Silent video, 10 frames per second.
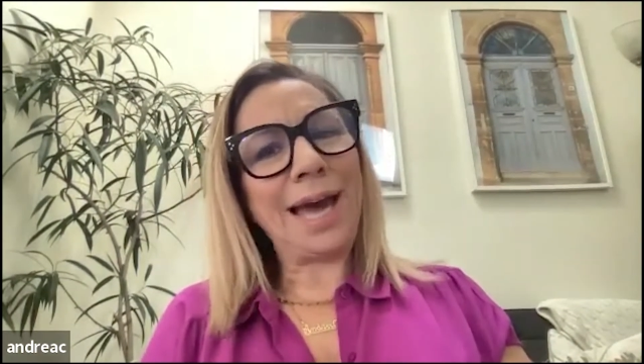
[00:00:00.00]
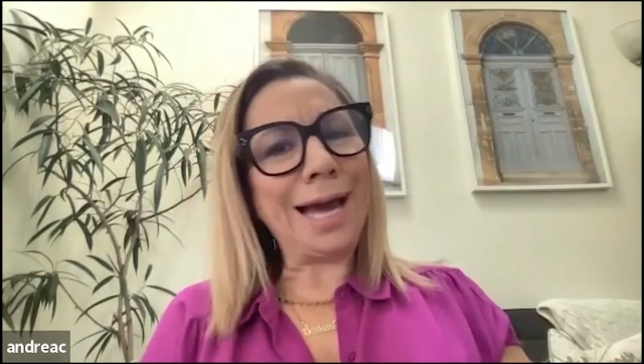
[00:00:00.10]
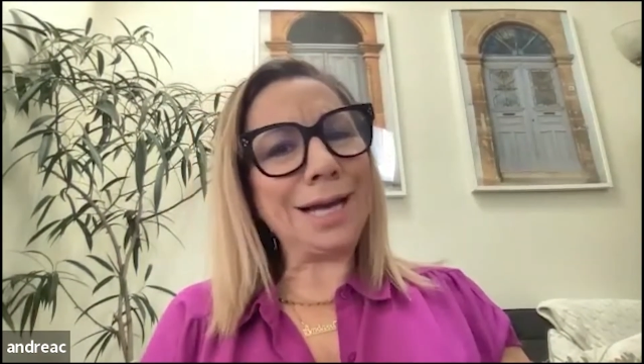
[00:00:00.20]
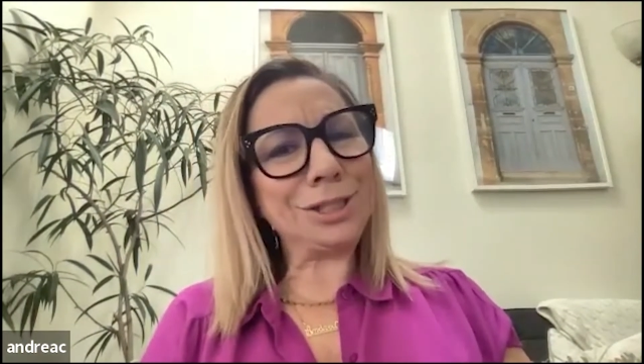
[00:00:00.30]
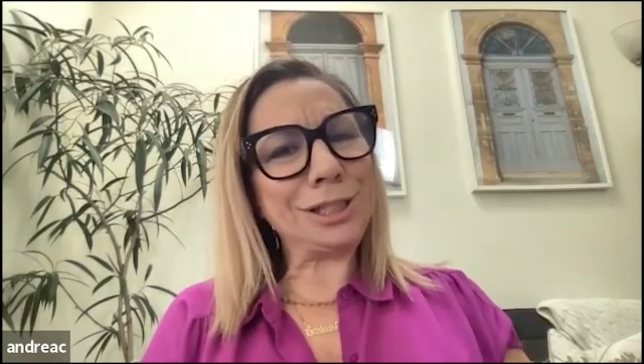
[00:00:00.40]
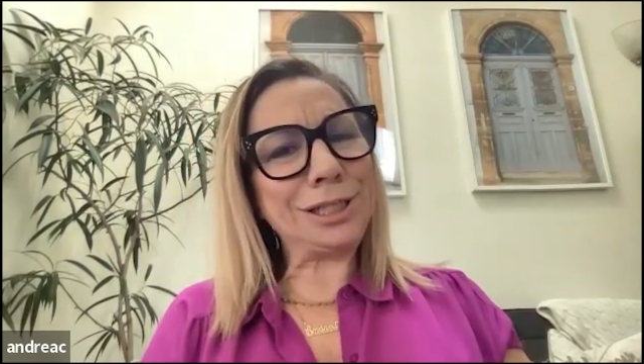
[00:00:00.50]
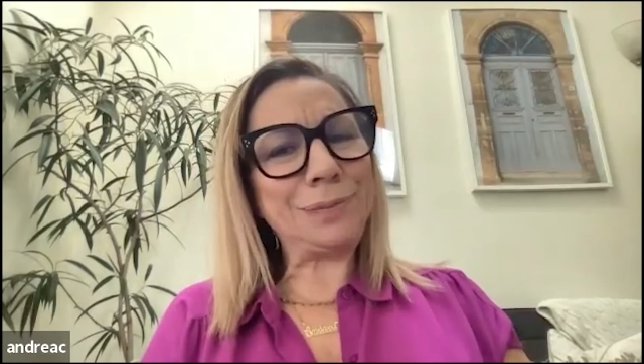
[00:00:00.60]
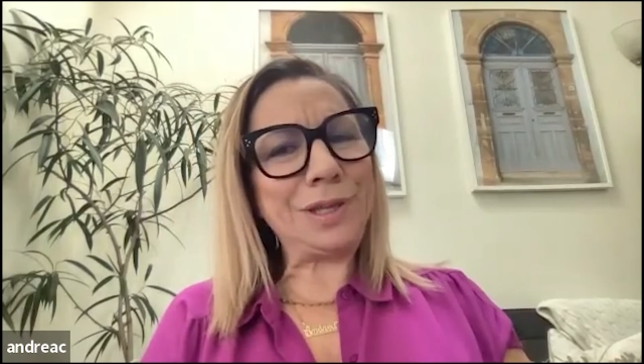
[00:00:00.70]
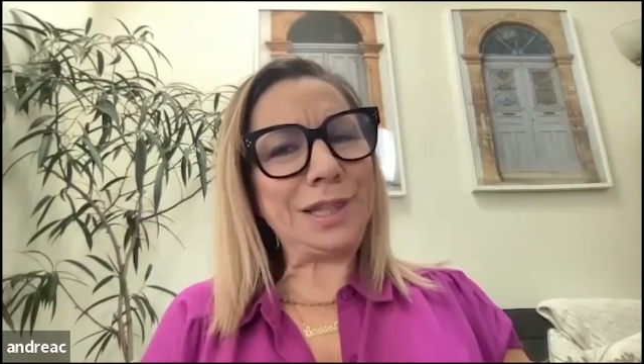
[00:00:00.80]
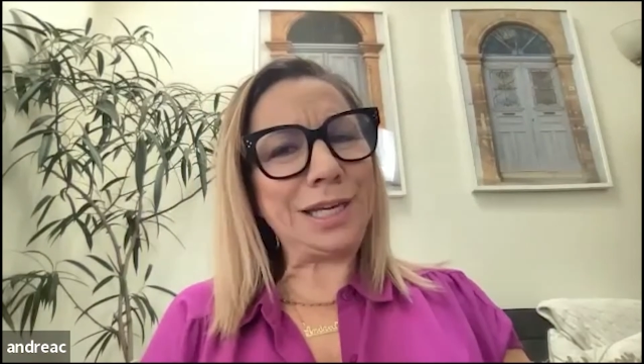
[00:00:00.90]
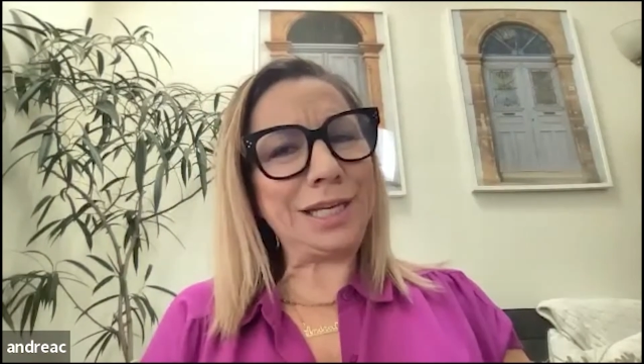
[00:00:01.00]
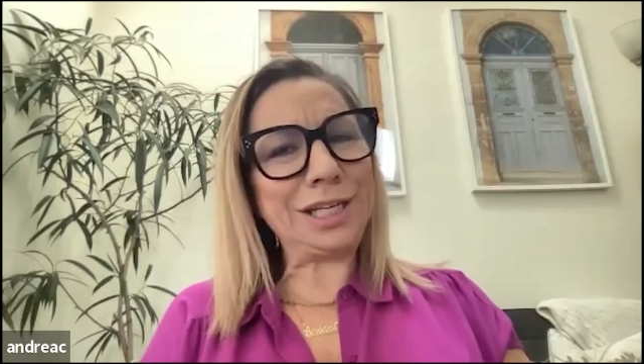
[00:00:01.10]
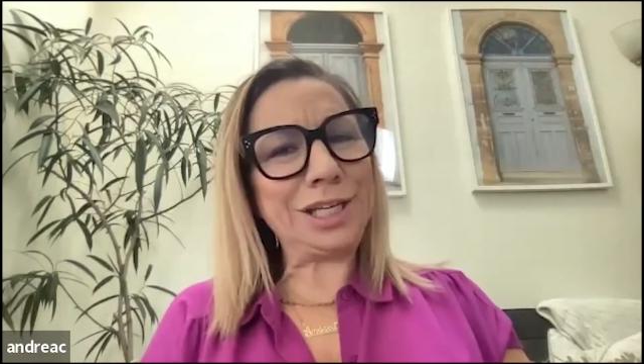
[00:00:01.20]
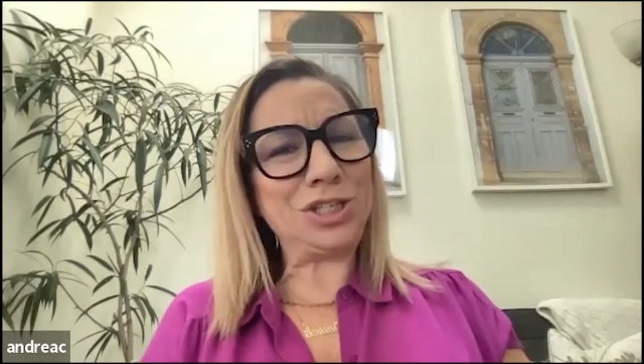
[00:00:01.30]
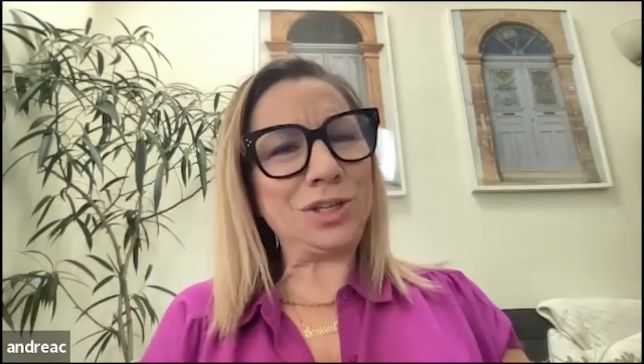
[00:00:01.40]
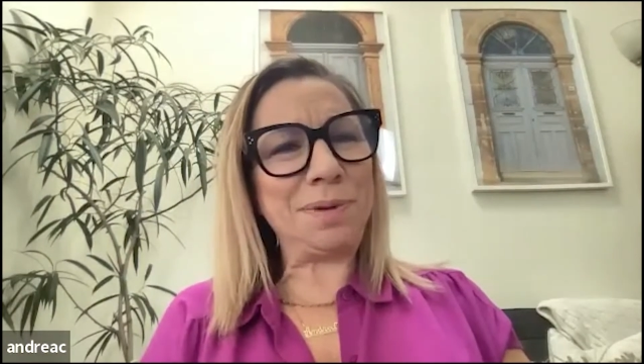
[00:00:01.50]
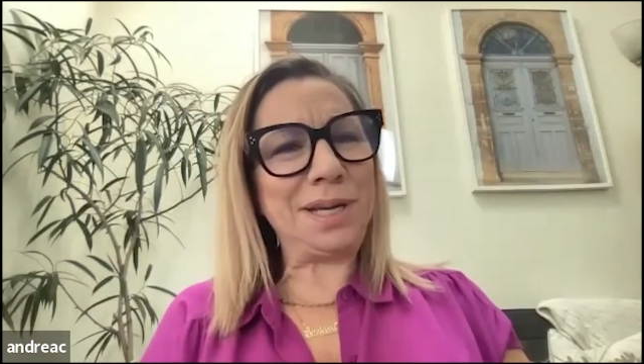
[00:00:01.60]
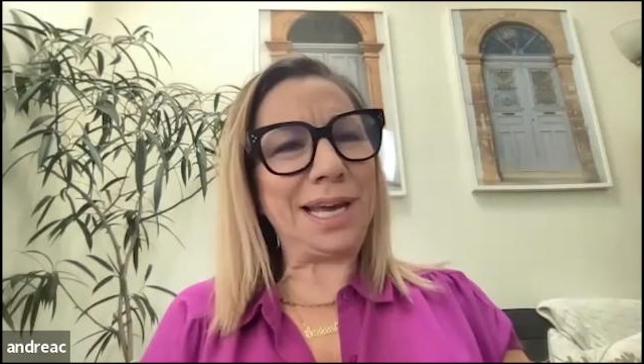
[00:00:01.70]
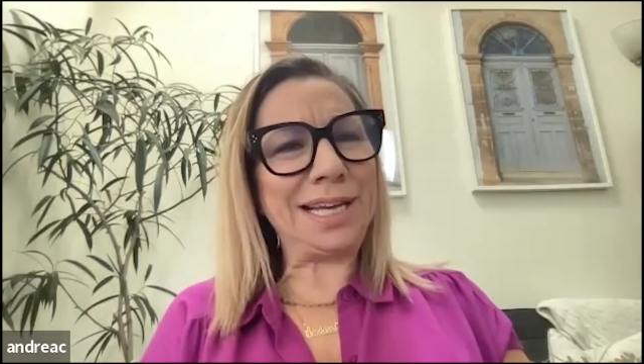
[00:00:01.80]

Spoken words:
actually, we think it should be